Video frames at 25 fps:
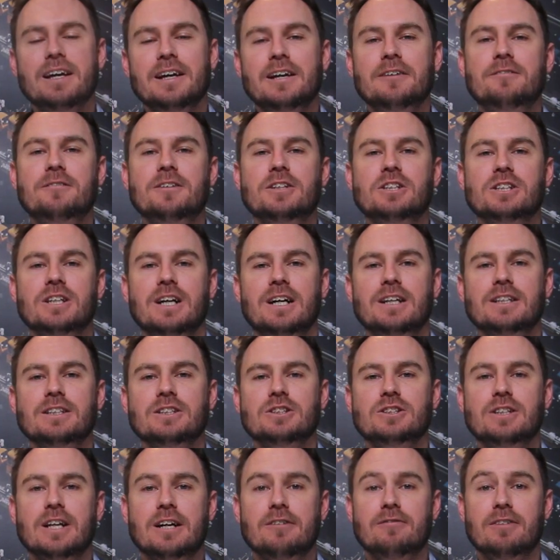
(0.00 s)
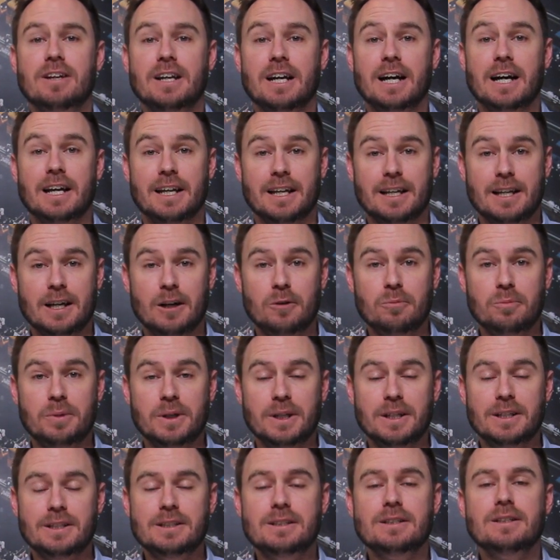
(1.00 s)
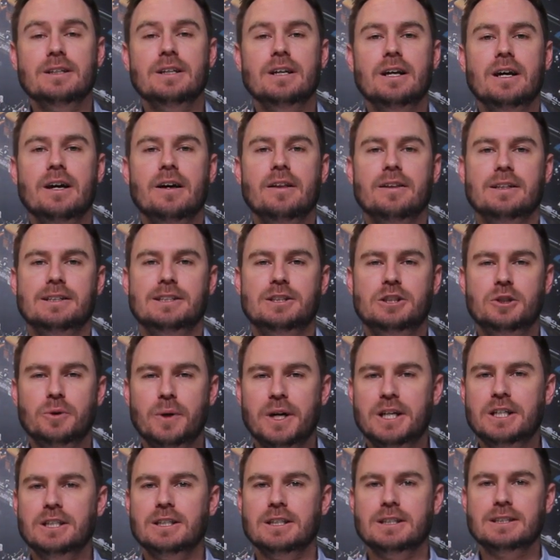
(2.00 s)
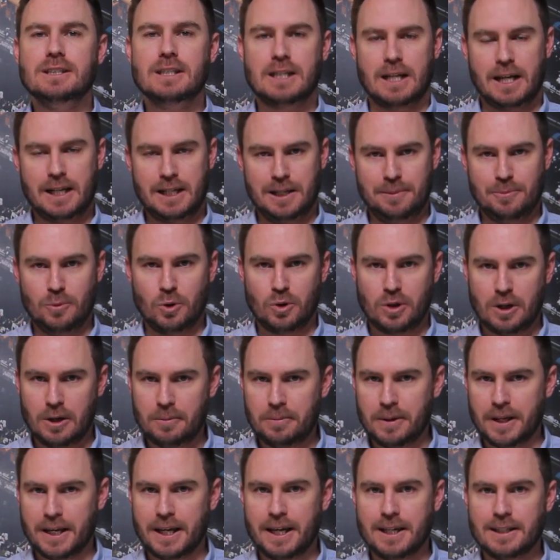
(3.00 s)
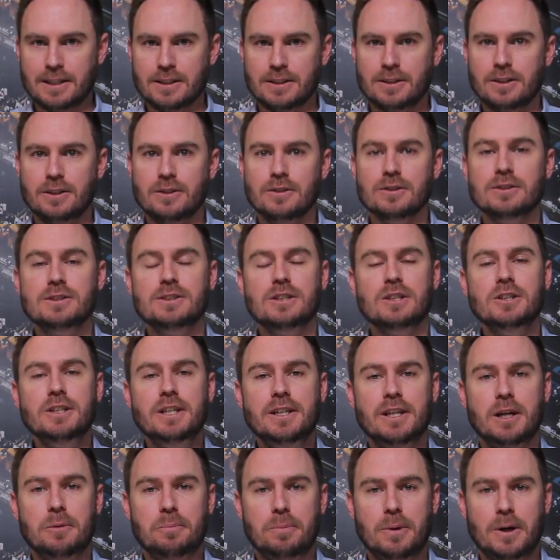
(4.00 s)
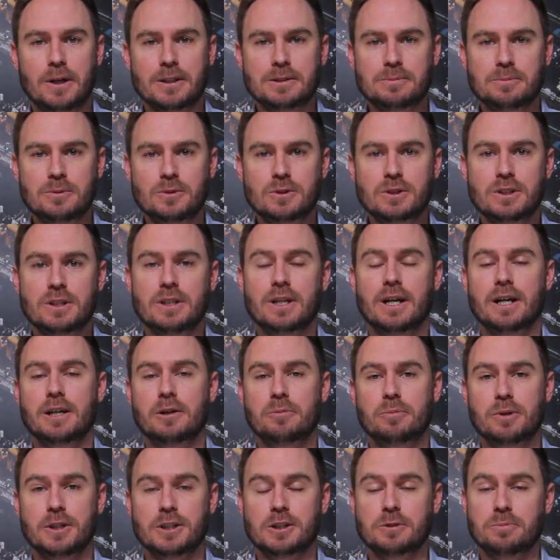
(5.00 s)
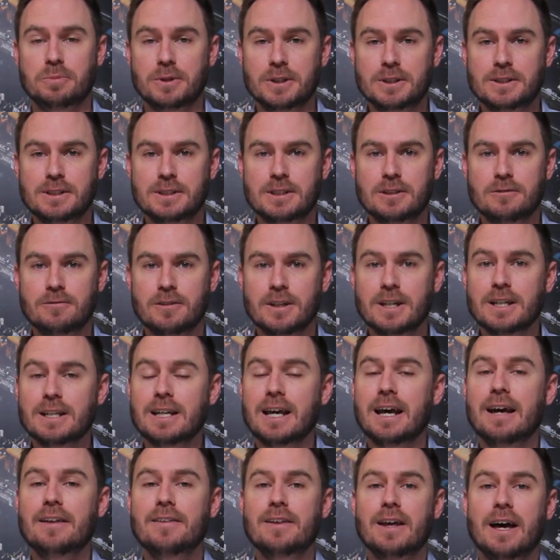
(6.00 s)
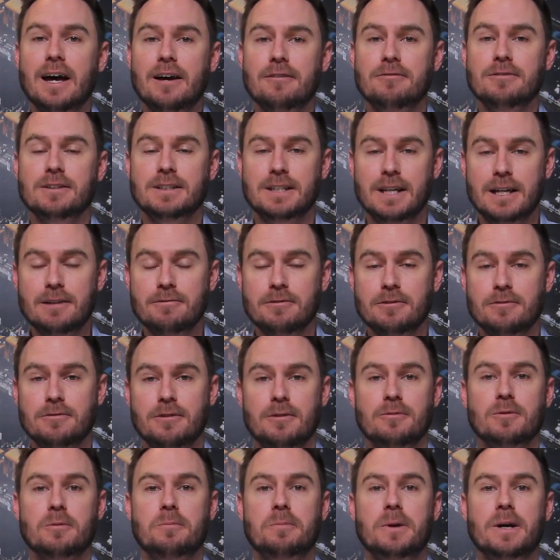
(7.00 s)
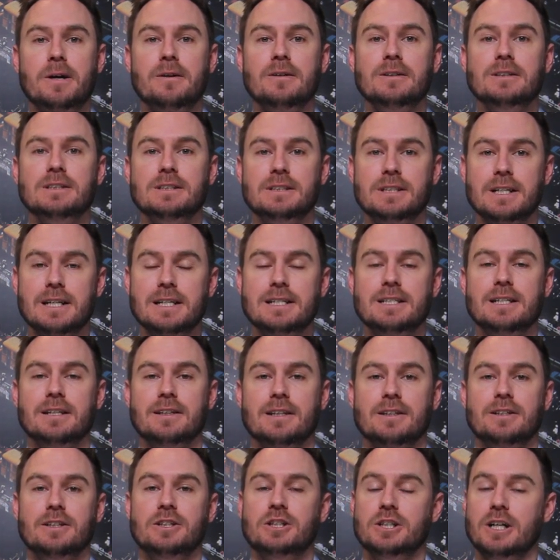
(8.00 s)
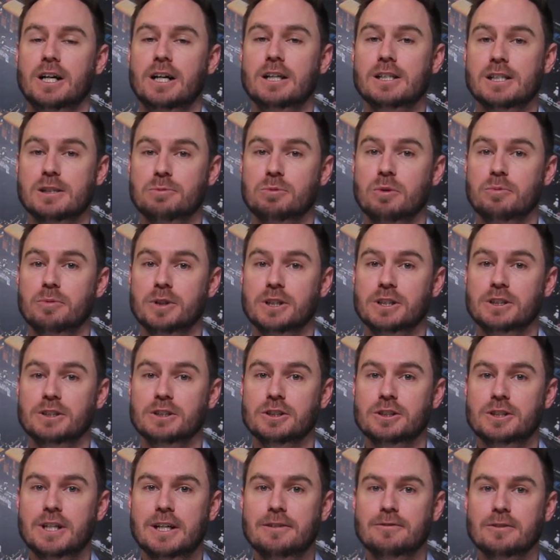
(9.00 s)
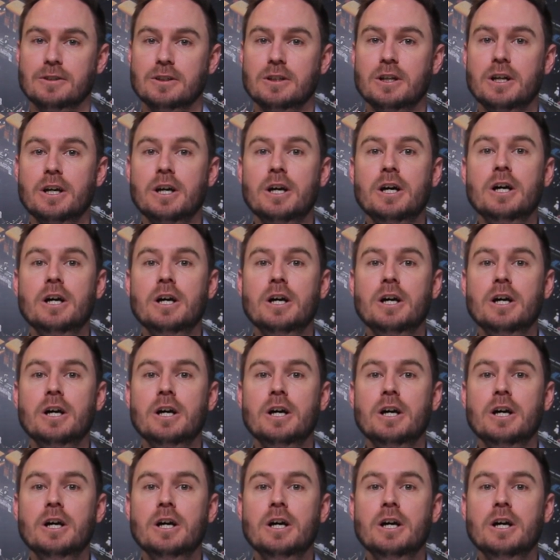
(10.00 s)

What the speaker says: If the child is travelling unaccompanied, the situation is slightly more complicated. You'll still need that passport, the unabridged birth certificate, and the affidavit from the parents stating that the child has permission to travel.